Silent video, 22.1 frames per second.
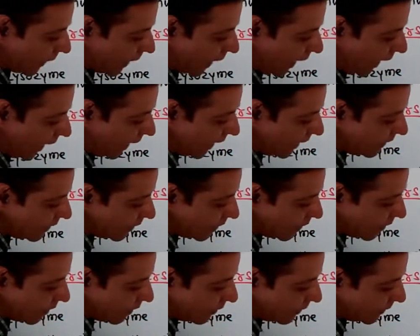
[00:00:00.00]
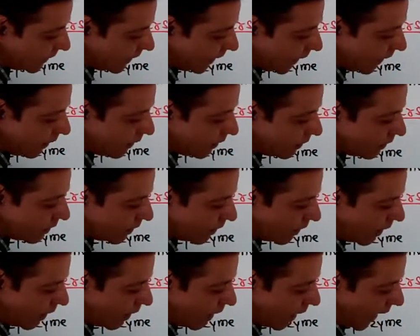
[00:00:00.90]
and their
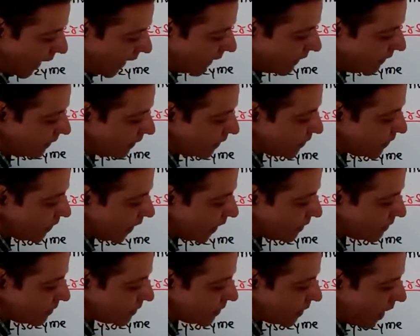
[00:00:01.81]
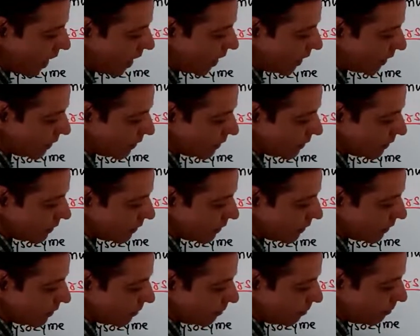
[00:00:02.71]
antigens are
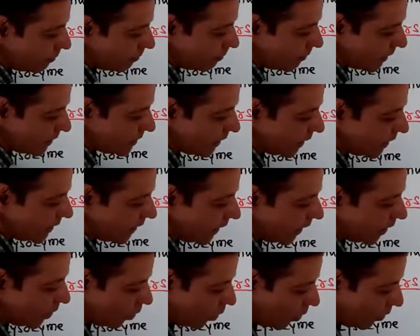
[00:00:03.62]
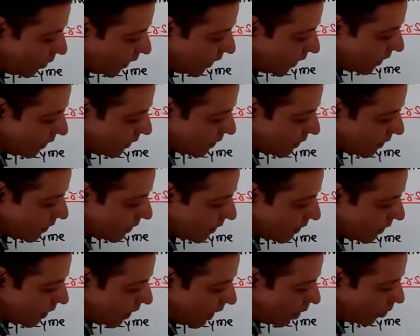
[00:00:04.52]
presented over
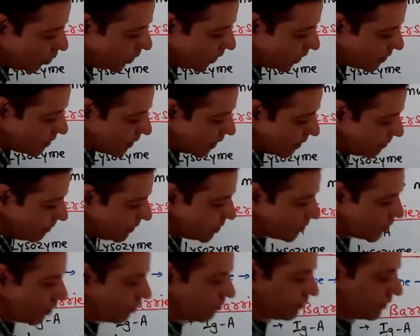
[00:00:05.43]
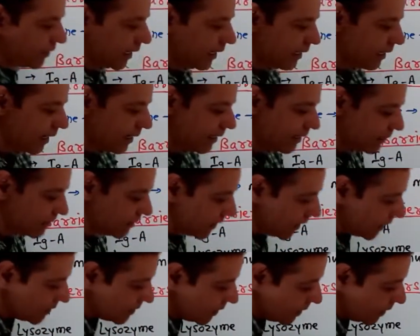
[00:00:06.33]
outer surface of dendritic
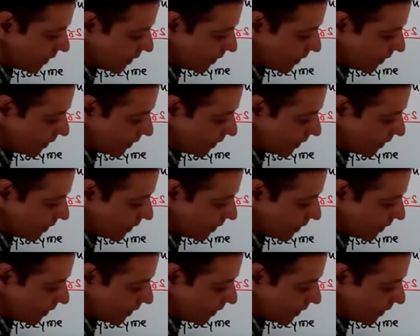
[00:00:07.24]
cells.